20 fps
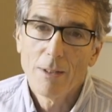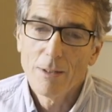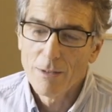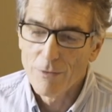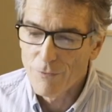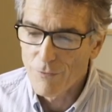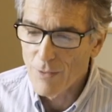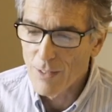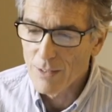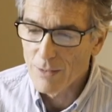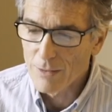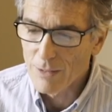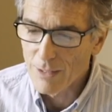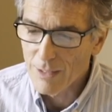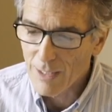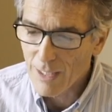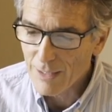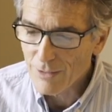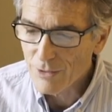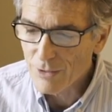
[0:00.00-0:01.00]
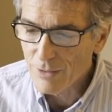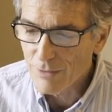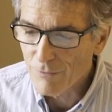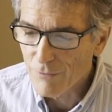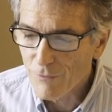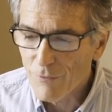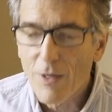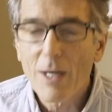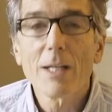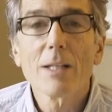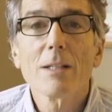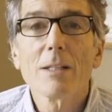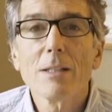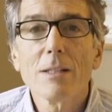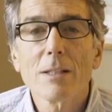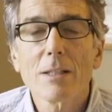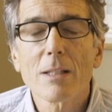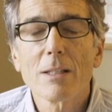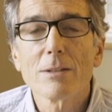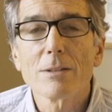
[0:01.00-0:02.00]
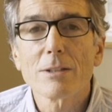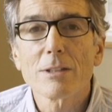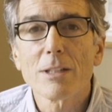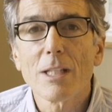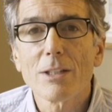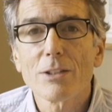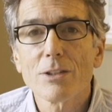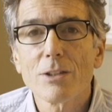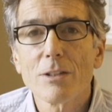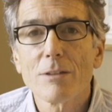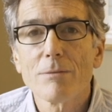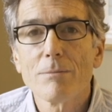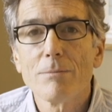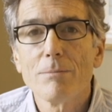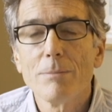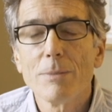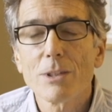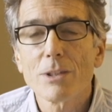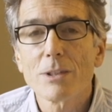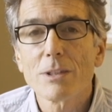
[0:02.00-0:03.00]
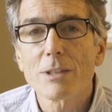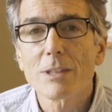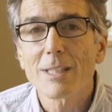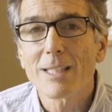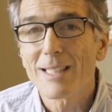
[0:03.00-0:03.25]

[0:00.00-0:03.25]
the final election, and finally the concession of Mrs.